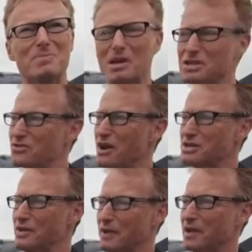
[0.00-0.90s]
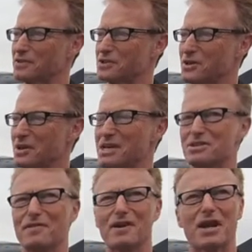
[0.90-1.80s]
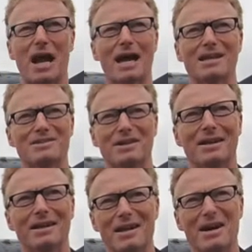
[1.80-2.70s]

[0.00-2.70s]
but it's strange, even after 2 years you find your hands are